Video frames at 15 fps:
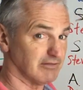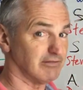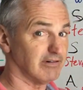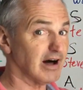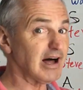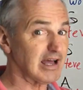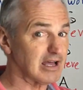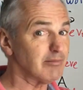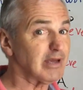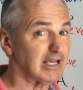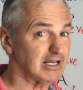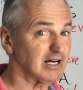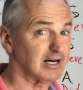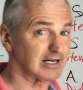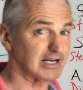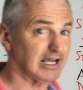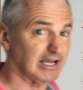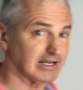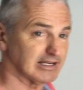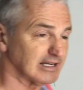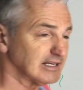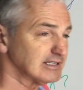va aimer l'anglais.
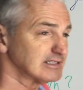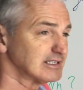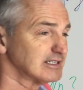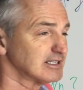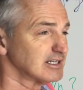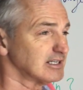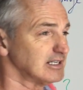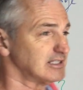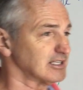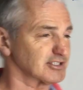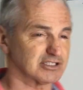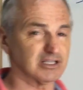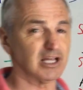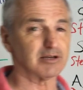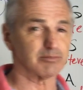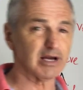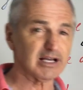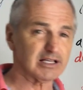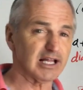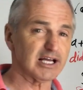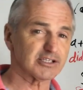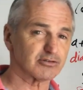He doesn't like my
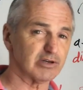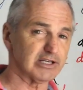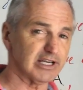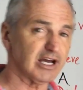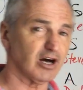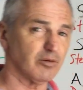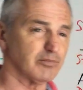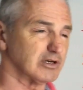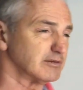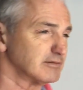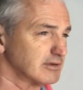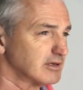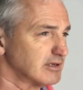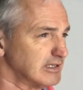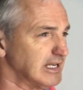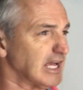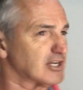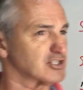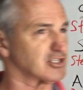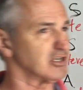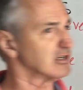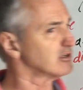class right now, but
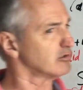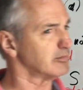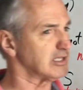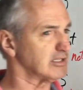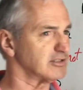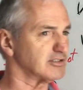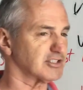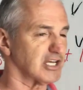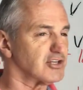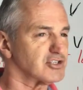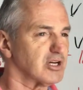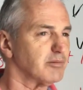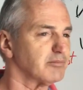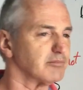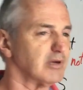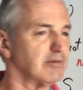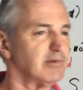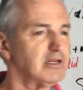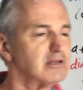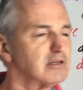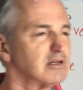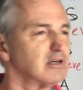next year he'll be in Cégep maybe,
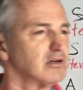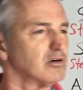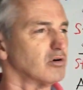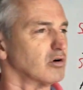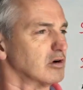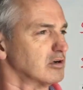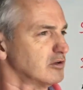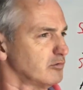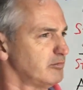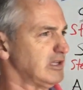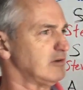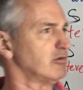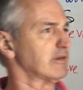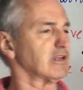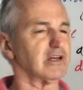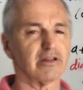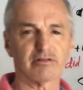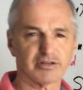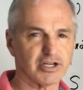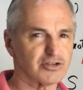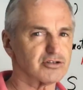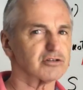or he'll be with another
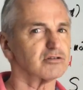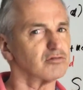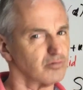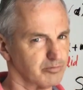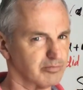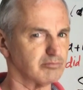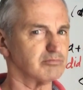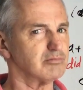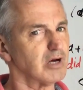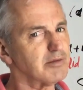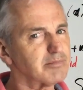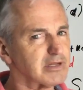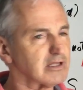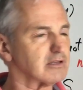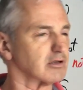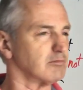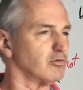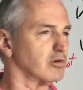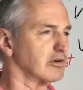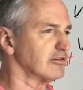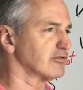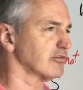teacher who might be a little
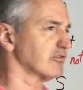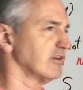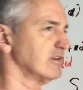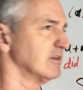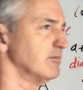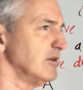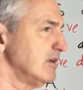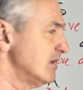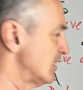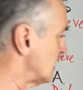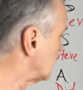more interesting than me.